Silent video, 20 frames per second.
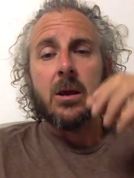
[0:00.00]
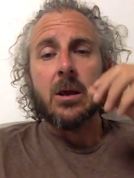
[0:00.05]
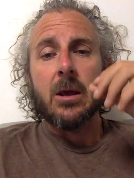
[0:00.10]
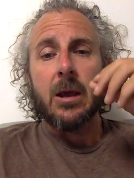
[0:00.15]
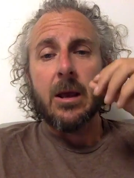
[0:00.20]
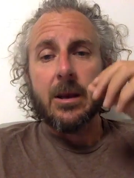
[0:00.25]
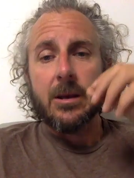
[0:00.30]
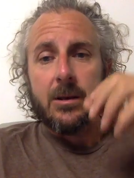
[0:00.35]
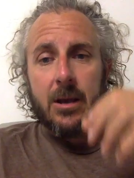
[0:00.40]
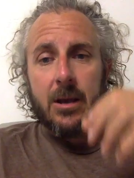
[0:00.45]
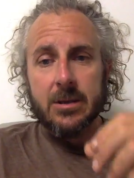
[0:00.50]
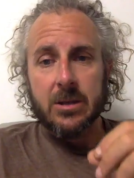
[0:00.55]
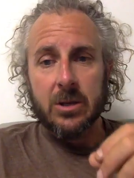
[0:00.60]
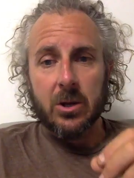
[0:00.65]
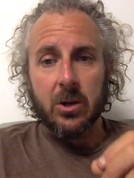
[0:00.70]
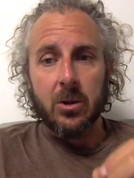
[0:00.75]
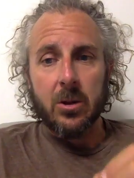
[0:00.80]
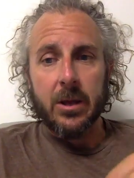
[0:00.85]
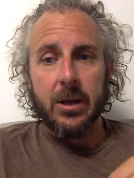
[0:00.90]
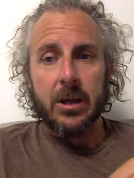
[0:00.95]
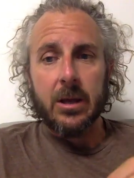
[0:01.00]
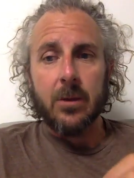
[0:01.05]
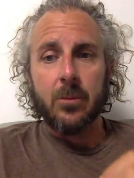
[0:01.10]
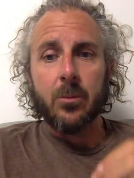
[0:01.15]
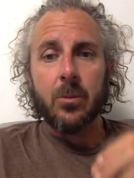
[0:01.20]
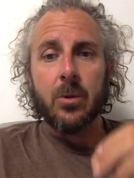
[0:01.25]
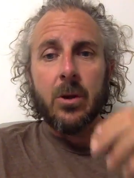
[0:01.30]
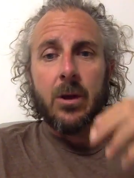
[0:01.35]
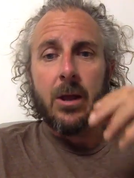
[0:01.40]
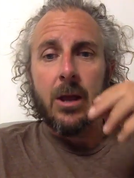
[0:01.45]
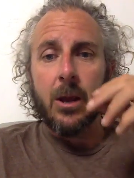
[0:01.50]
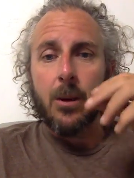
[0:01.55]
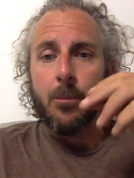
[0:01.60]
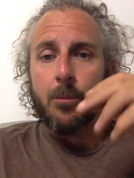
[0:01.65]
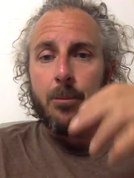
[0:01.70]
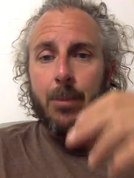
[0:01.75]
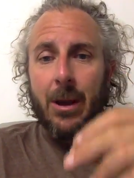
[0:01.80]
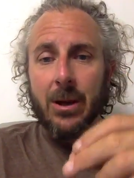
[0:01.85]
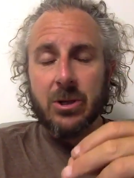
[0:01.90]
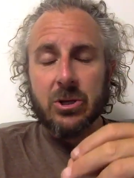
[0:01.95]
it doesn't claim, it
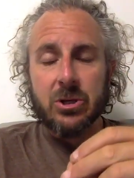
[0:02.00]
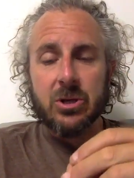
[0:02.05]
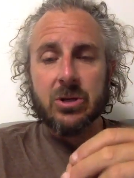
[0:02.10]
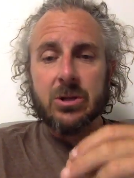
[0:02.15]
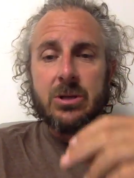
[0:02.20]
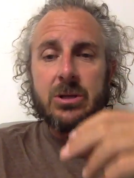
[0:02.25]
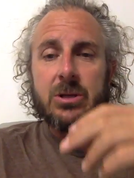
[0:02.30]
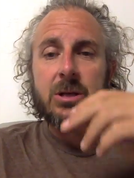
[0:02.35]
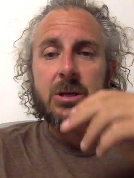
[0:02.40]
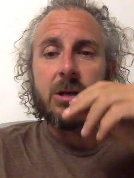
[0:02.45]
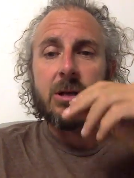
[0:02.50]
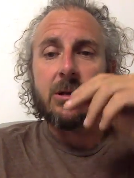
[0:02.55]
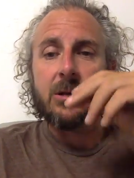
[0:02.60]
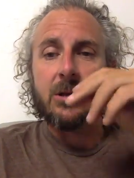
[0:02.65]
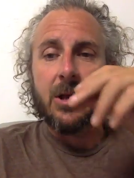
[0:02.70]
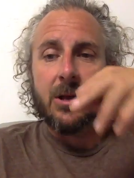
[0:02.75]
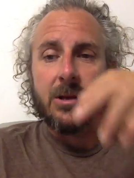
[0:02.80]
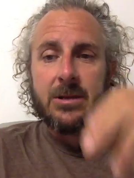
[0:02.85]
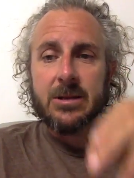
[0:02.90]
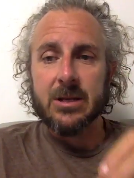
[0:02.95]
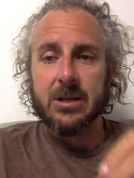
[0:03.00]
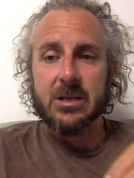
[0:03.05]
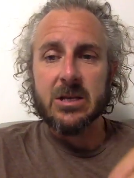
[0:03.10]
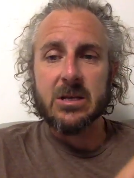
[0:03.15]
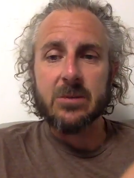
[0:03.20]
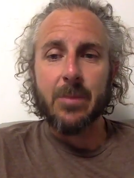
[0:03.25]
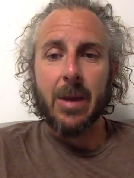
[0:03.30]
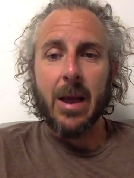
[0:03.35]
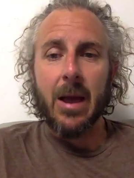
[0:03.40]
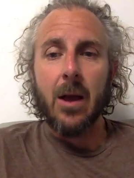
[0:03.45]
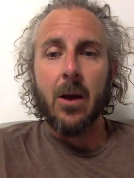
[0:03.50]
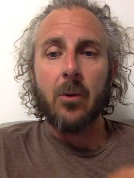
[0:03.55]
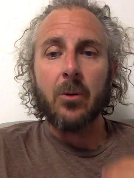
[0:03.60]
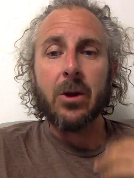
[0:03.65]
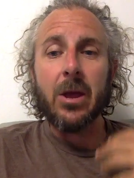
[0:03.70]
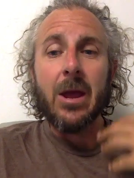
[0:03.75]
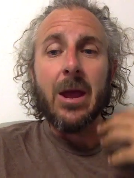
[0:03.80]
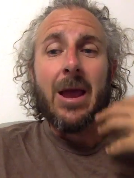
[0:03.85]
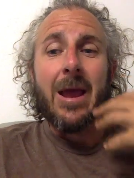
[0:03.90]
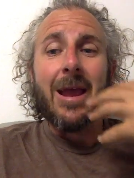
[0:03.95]
mentions, it doesn't
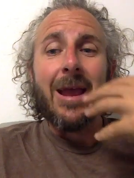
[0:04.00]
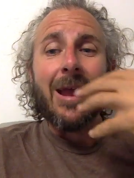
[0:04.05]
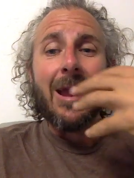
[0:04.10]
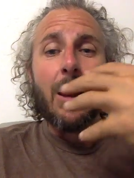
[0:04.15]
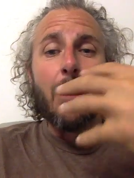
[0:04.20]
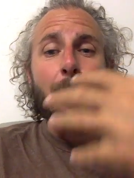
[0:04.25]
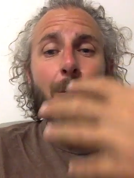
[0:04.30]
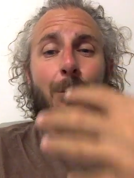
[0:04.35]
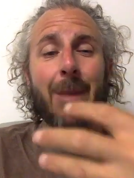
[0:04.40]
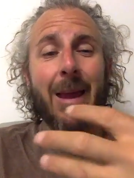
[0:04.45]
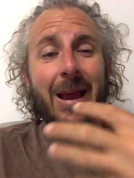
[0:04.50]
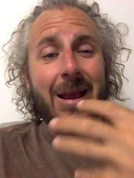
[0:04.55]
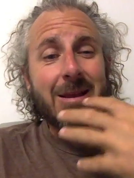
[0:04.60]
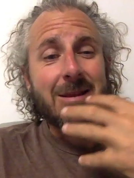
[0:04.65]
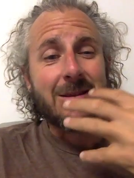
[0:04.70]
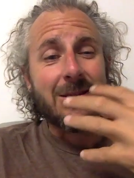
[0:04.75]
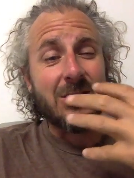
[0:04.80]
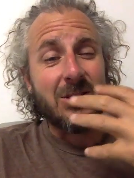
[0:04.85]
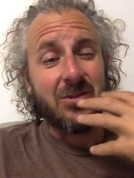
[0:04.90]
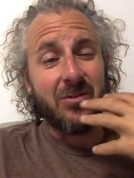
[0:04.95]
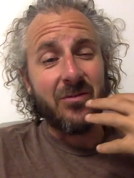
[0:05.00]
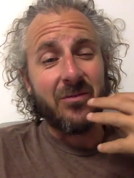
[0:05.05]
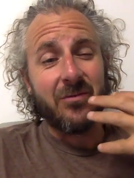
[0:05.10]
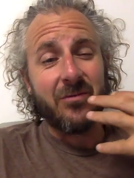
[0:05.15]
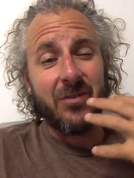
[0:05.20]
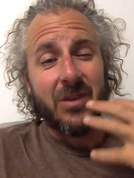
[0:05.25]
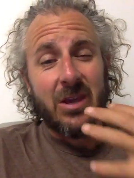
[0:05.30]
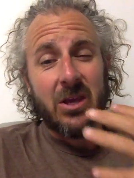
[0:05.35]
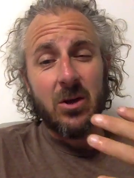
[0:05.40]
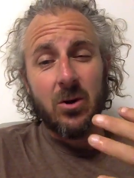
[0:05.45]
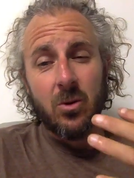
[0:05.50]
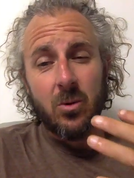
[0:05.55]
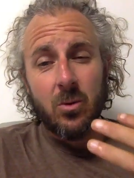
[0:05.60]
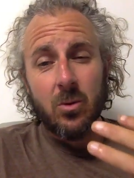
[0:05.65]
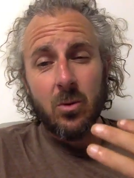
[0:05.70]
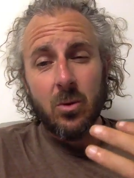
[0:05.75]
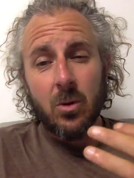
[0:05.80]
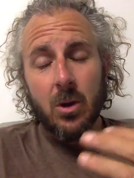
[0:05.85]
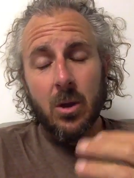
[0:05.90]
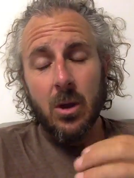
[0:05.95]
expound, it makes us
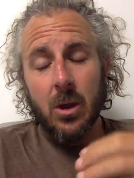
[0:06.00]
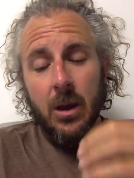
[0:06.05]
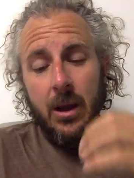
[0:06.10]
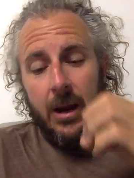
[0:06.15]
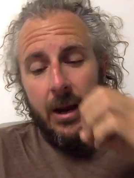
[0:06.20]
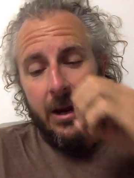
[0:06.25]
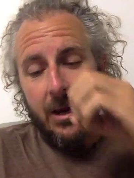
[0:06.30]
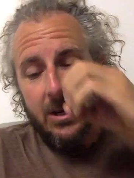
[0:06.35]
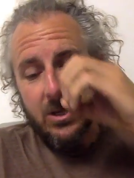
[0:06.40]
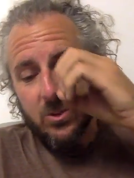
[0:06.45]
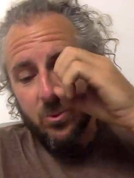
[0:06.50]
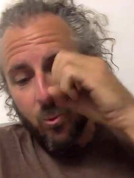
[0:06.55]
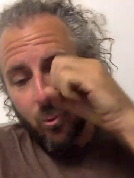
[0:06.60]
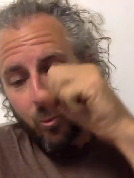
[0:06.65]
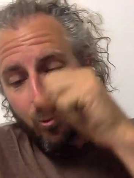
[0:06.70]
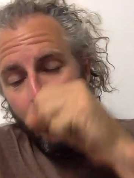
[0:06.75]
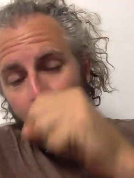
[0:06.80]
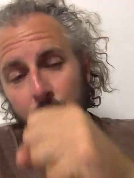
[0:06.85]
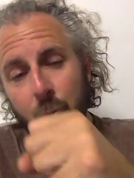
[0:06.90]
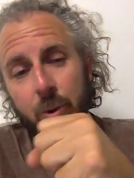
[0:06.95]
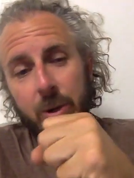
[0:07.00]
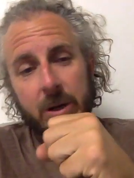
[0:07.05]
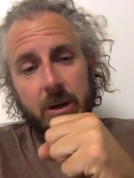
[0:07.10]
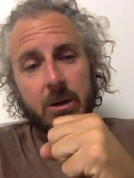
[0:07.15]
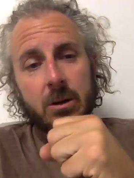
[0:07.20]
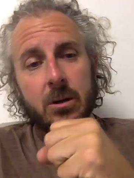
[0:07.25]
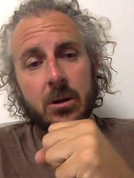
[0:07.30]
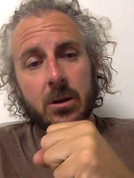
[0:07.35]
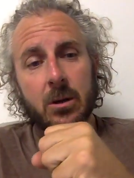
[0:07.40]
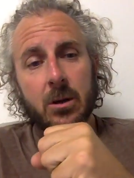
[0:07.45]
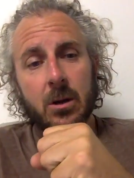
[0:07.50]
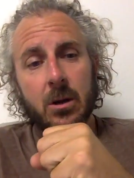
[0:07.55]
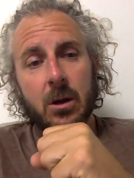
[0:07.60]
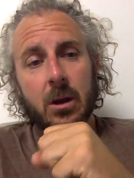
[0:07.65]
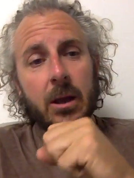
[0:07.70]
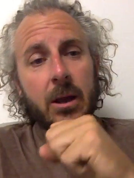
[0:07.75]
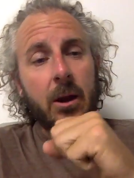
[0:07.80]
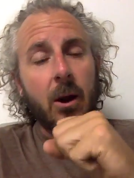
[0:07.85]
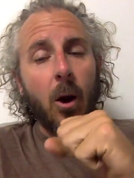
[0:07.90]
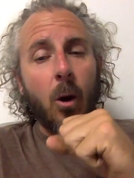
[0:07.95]
feel, it is rooted
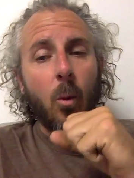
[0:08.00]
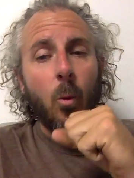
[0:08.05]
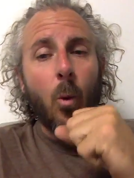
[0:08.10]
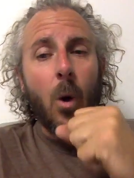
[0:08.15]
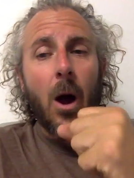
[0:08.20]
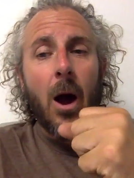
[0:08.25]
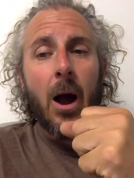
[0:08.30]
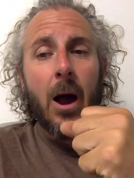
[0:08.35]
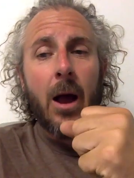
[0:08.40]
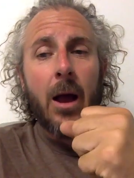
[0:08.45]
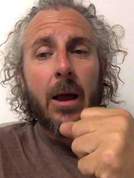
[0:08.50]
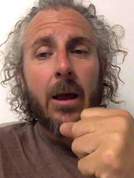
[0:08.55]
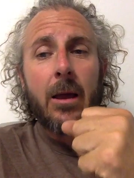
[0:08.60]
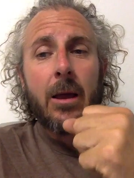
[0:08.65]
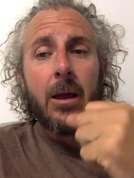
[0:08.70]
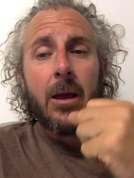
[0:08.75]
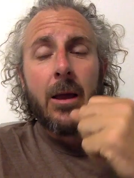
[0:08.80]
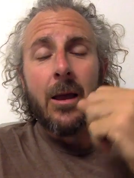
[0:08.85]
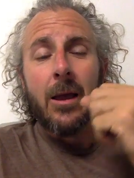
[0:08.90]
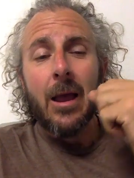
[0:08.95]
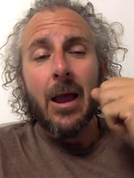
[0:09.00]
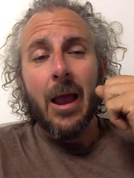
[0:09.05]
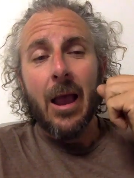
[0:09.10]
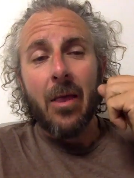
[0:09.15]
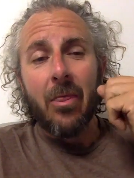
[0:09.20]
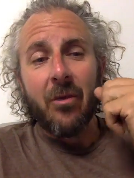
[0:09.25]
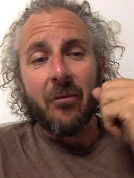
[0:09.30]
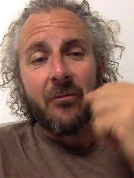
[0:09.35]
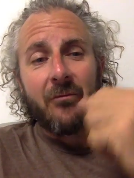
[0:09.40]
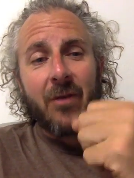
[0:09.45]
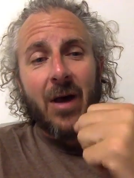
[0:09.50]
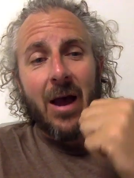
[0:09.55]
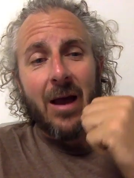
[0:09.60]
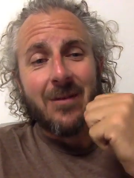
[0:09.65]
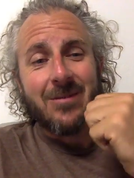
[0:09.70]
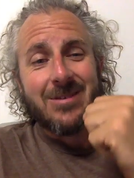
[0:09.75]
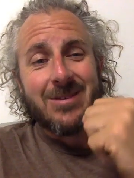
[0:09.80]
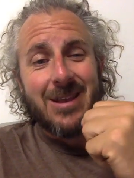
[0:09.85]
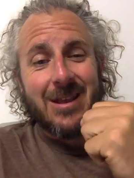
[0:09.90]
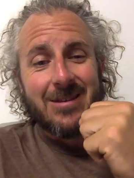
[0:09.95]
in our why and the
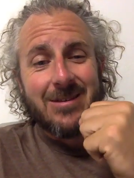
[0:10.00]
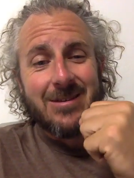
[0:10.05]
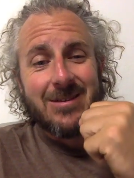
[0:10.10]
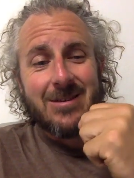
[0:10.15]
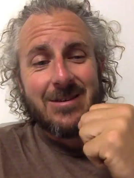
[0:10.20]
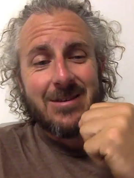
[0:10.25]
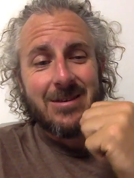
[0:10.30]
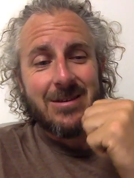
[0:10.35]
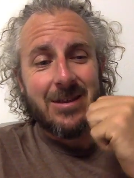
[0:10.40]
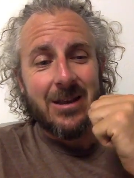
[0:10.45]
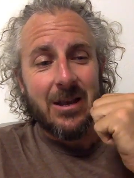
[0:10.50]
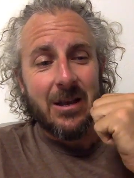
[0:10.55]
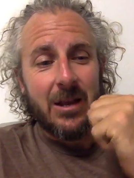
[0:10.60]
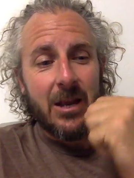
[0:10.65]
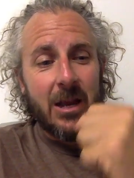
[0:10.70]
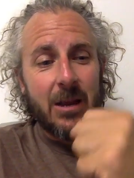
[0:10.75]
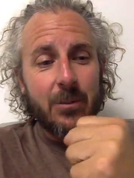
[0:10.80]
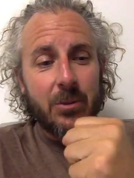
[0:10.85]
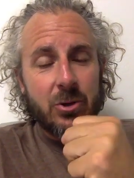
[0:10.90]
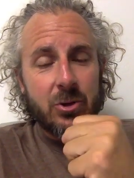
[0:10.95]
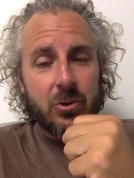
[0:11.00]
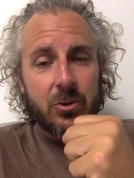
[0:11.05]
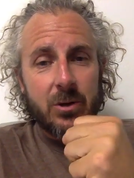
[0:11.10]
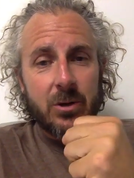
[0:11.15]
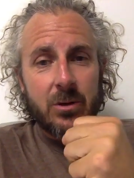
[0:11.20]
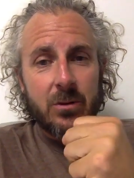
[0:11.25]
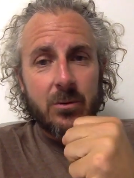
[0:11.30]
five senses and imagery.